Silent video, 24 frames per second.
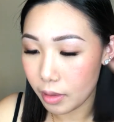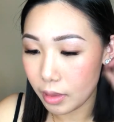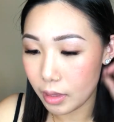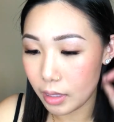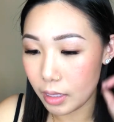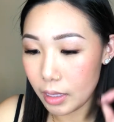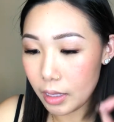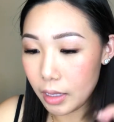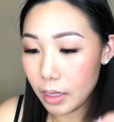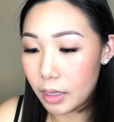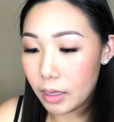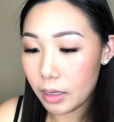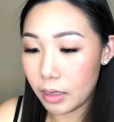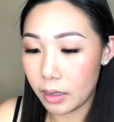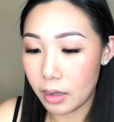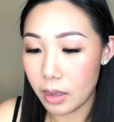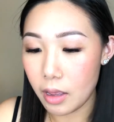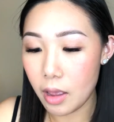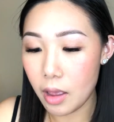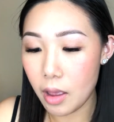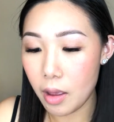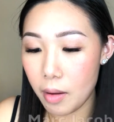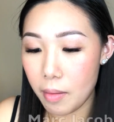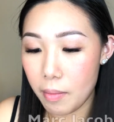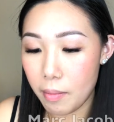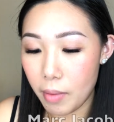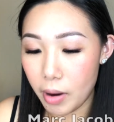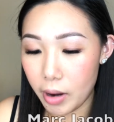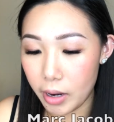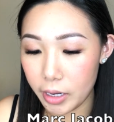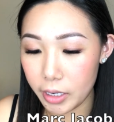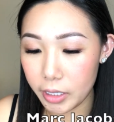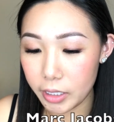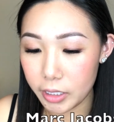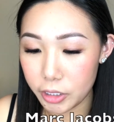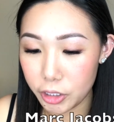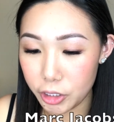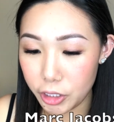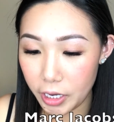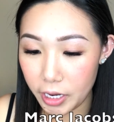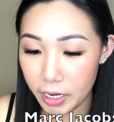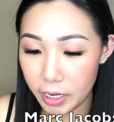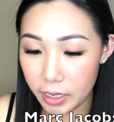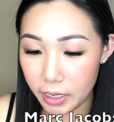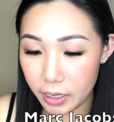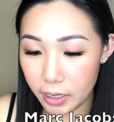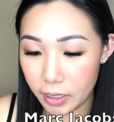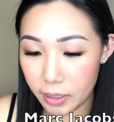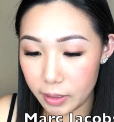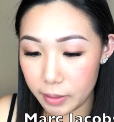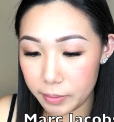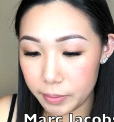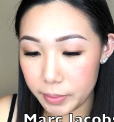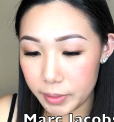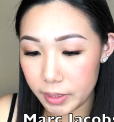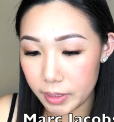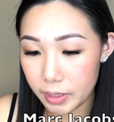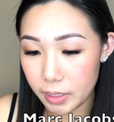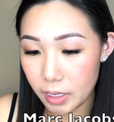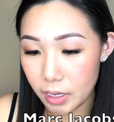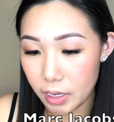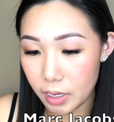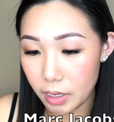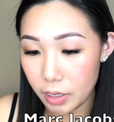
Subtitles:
the Marc Jacobs